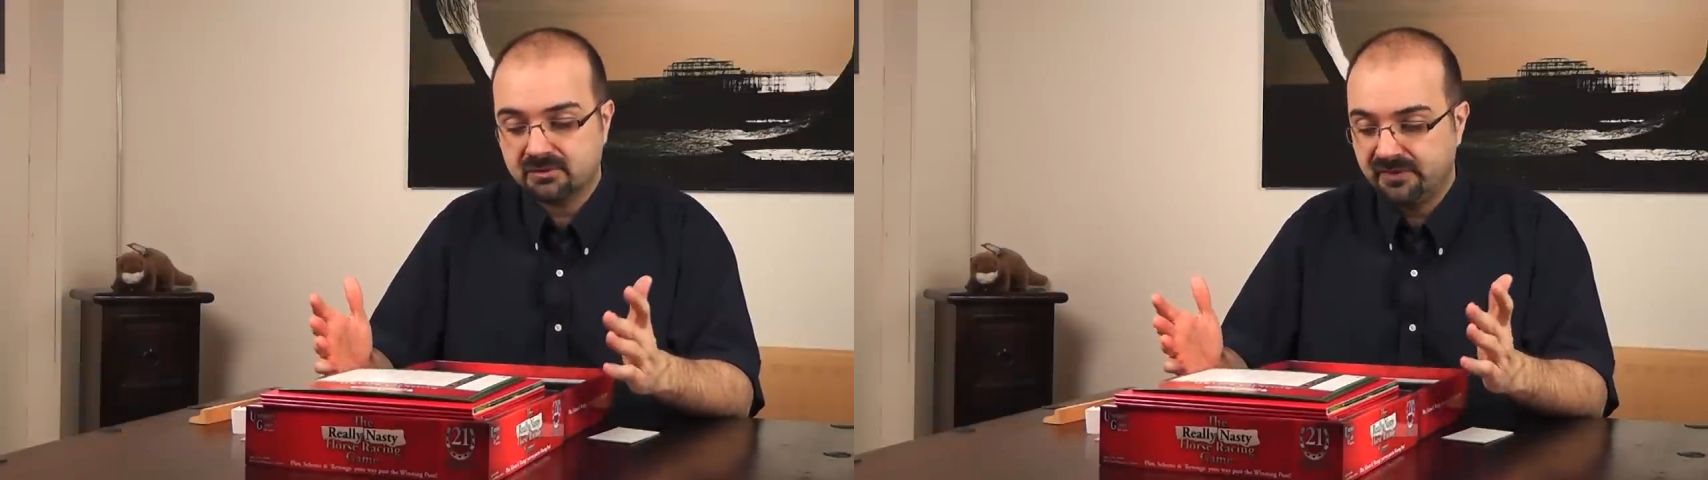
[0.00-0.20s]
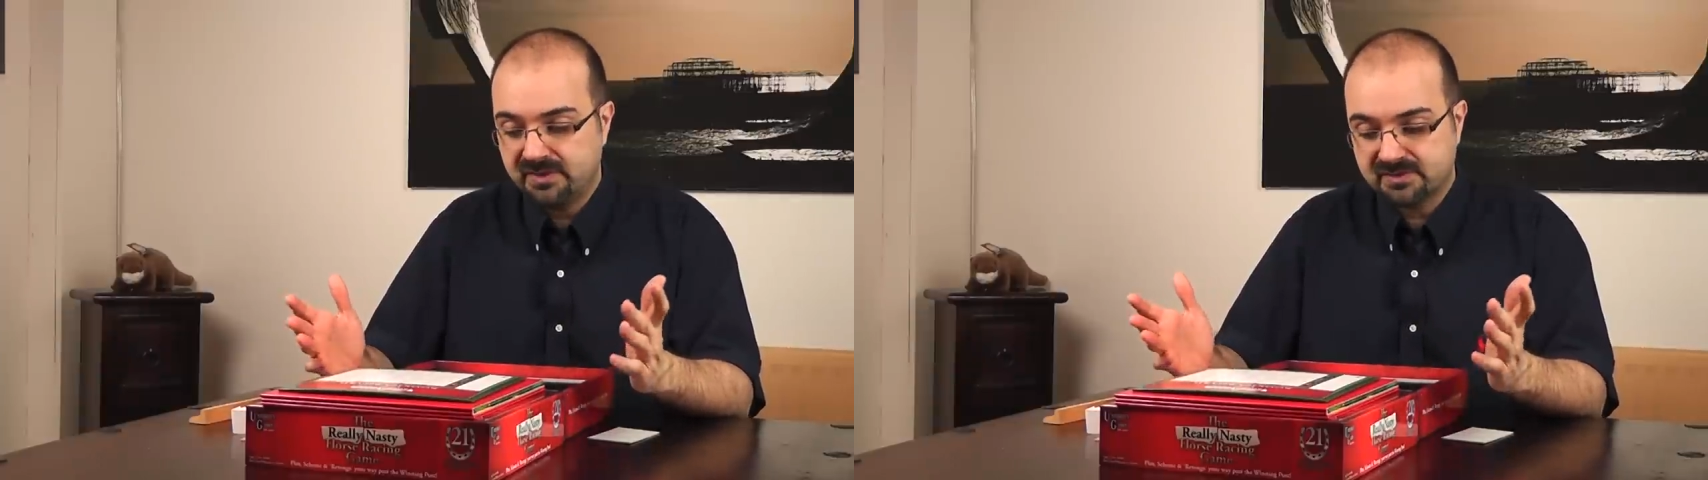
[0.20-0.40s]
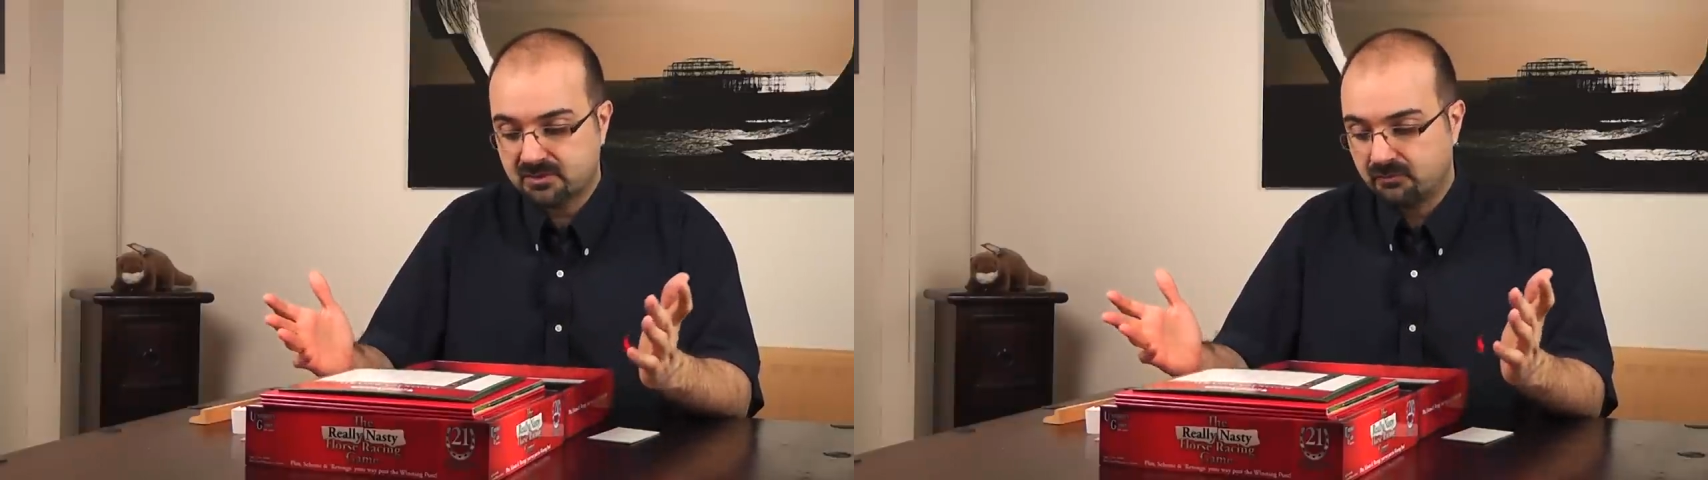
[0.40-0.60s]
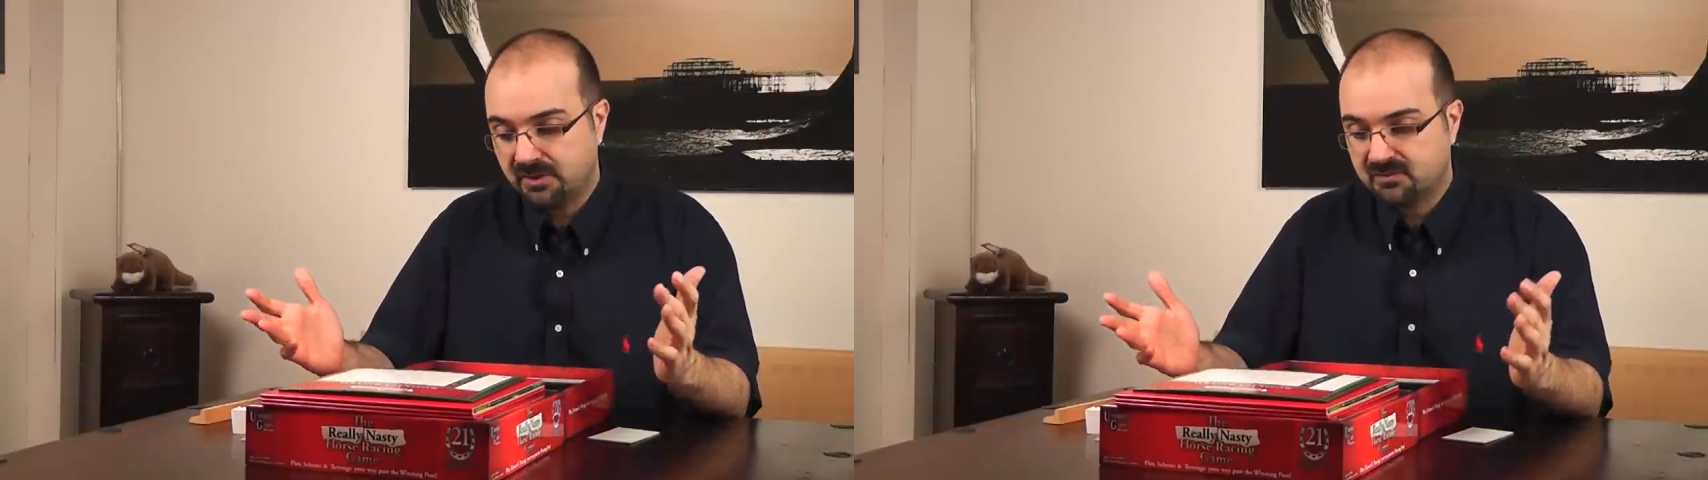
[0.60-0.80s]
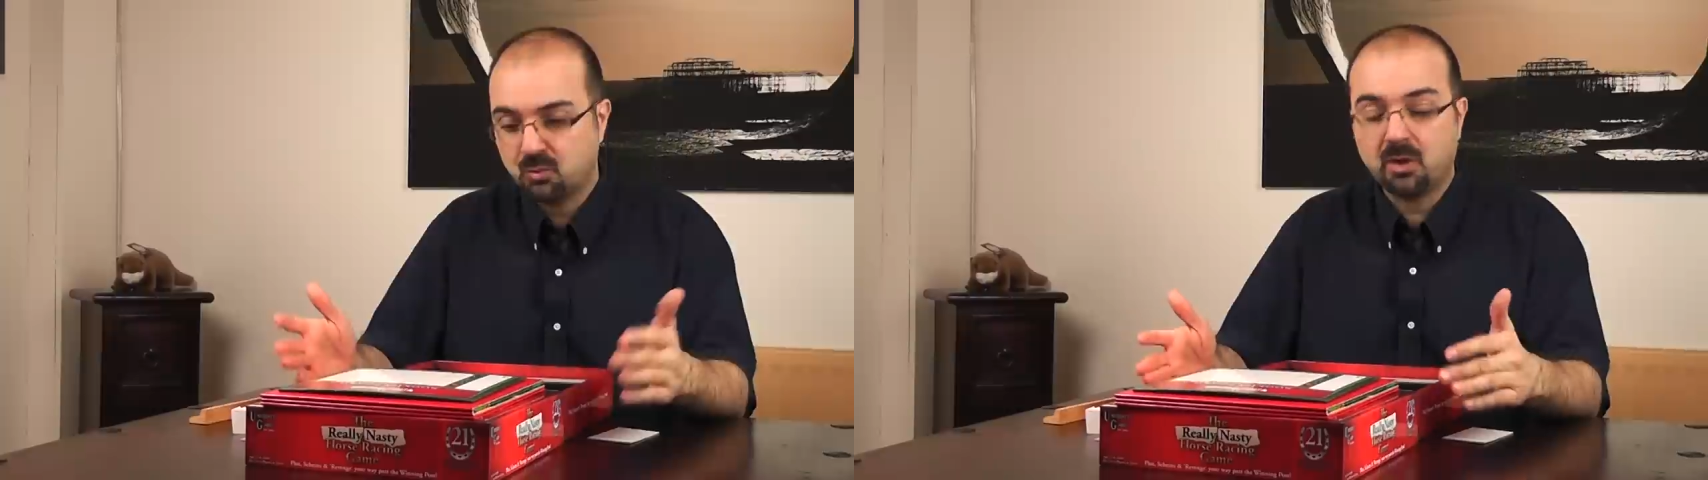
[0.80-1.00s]
of history
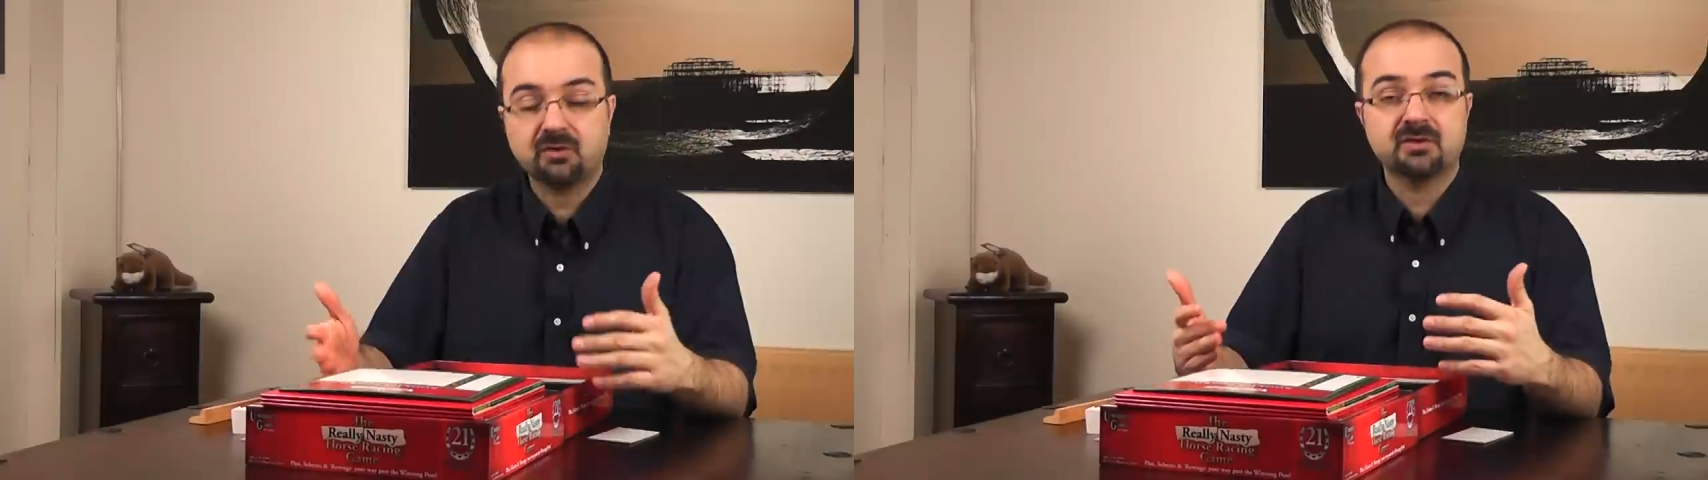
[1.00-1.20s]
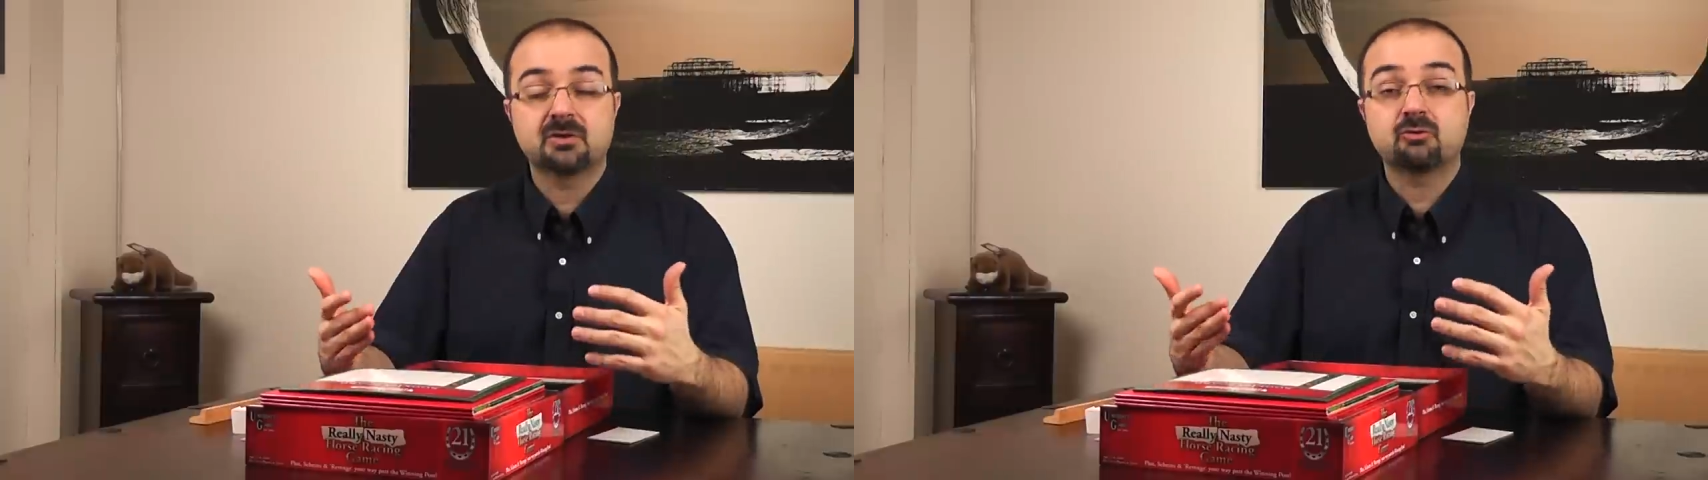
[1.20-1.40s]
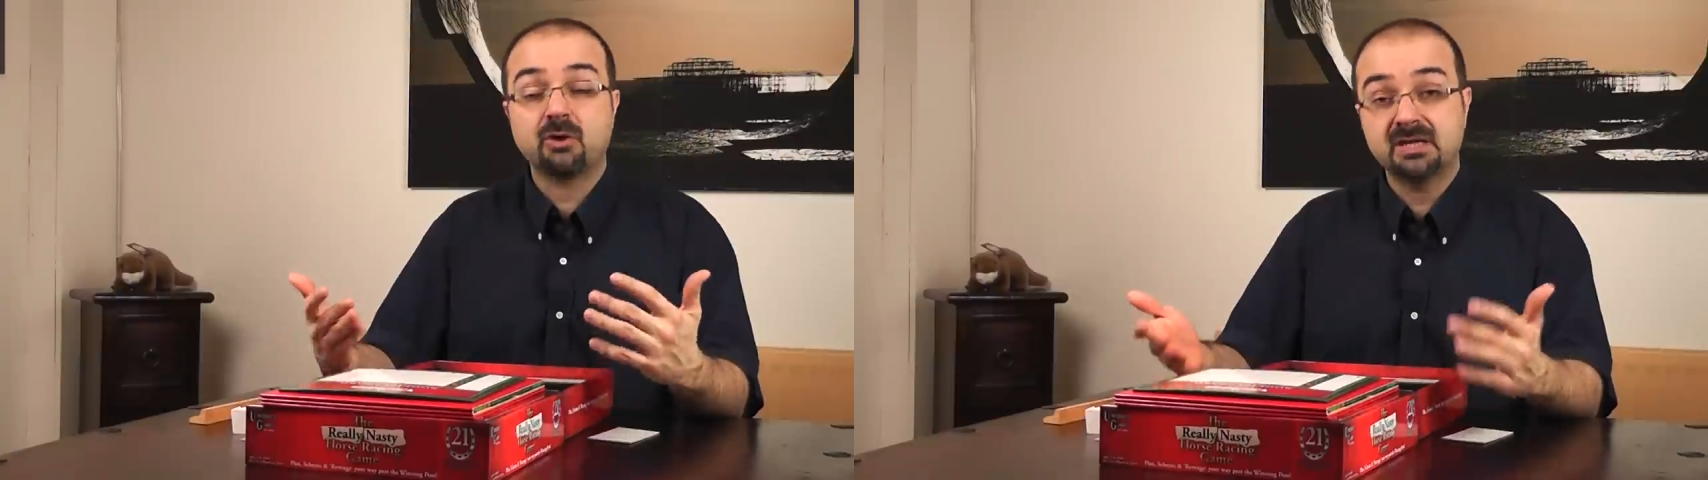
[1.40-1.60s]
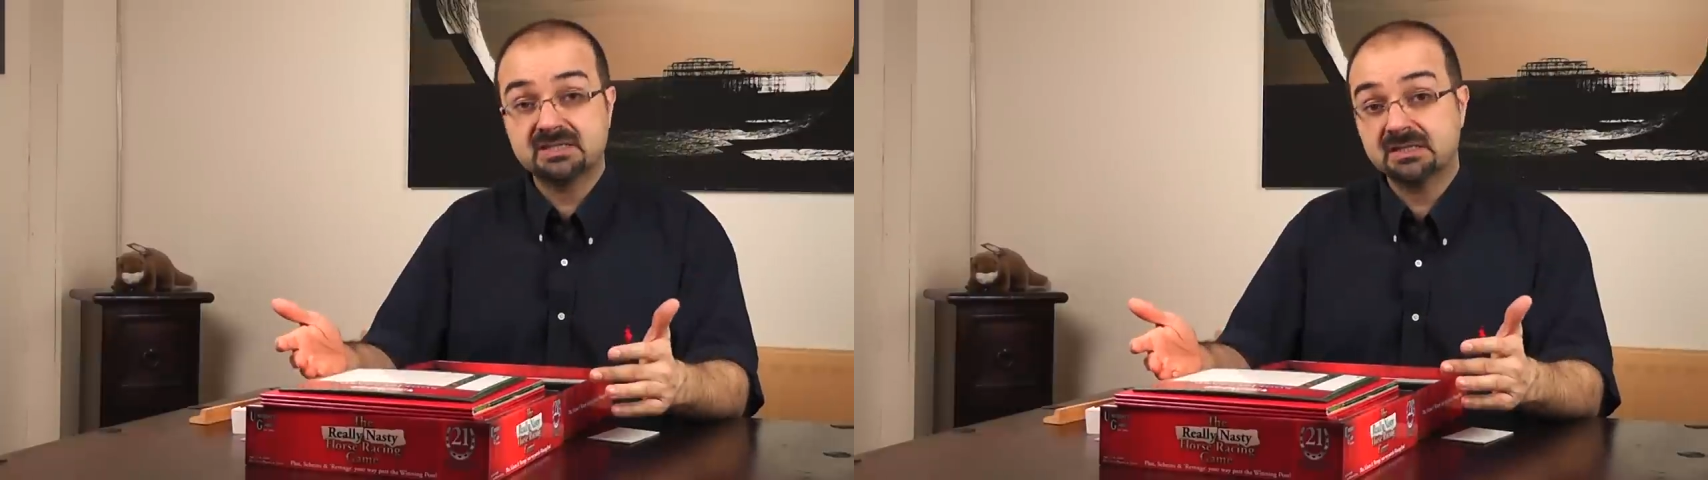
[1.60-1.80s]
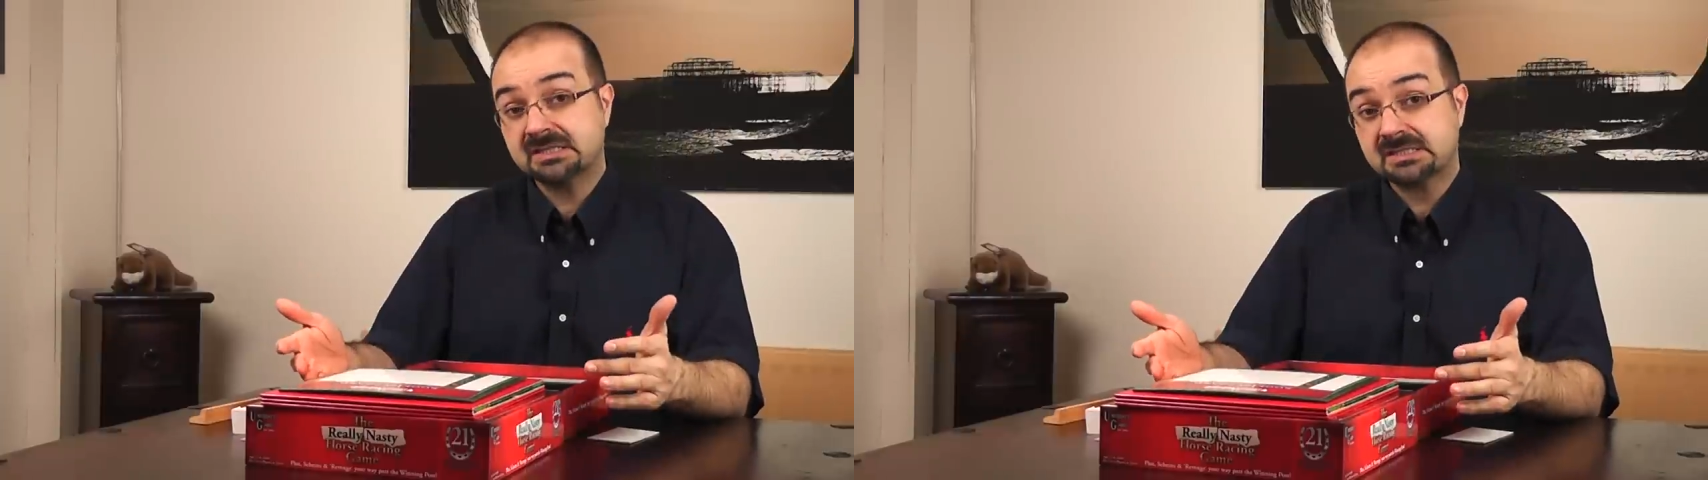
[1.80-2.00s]
as one of the
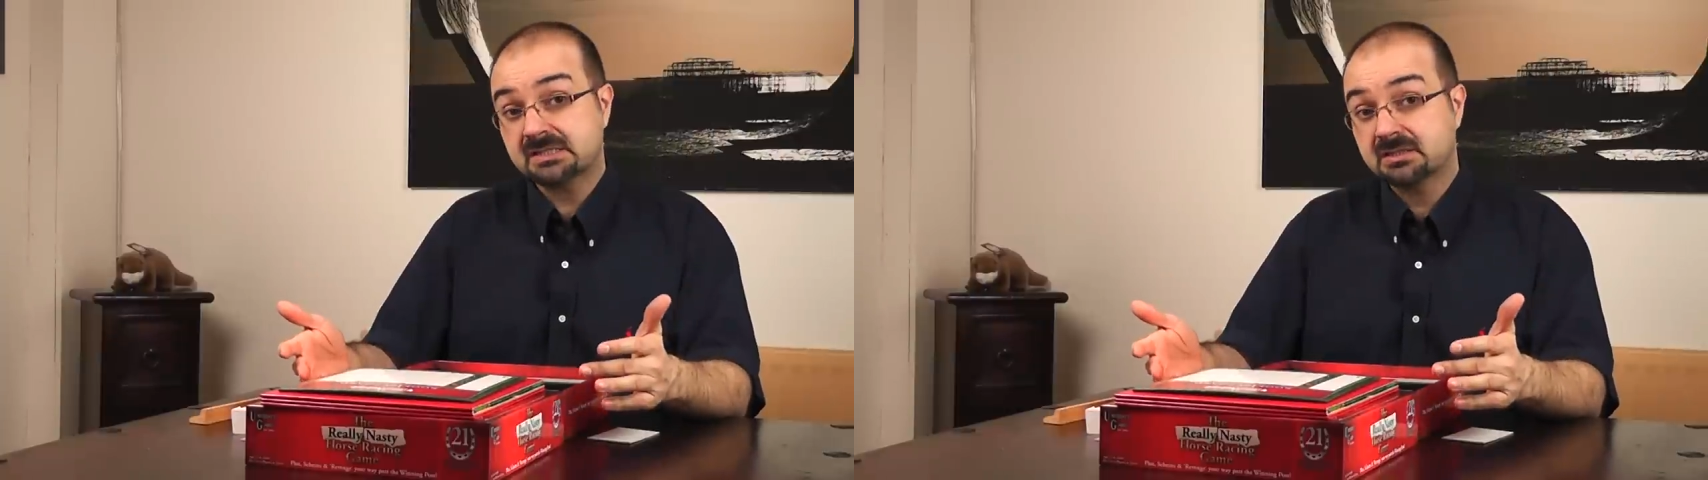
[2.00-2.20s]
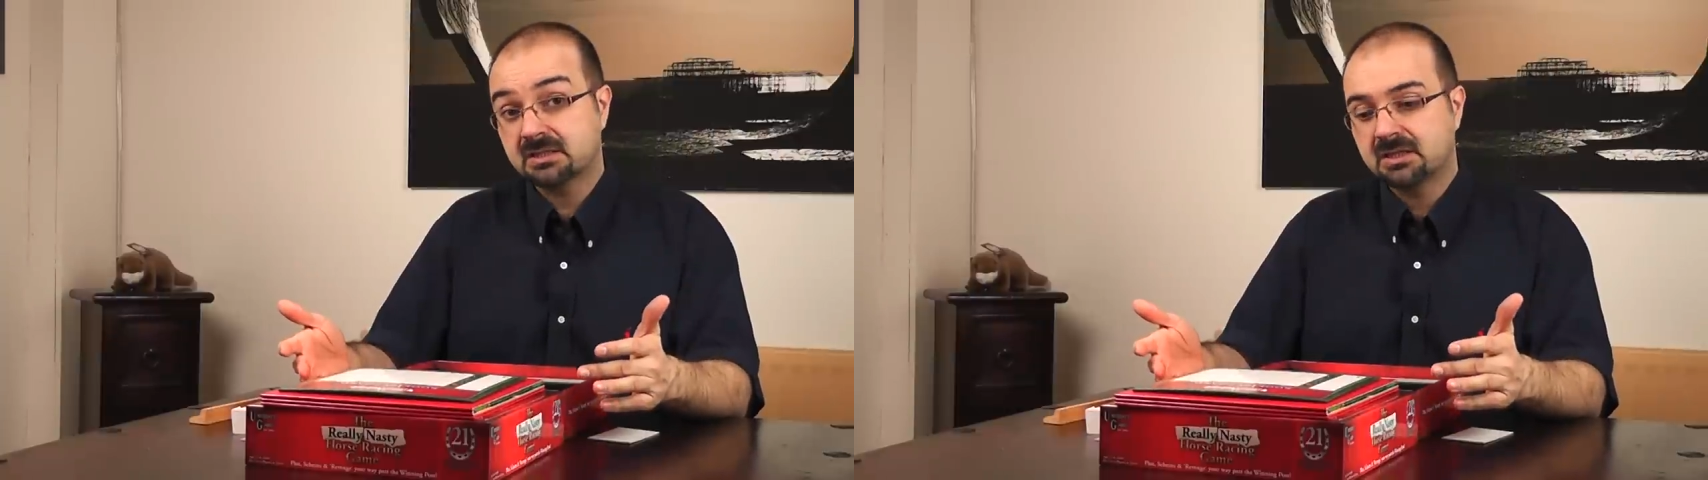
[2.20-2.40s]
greatest.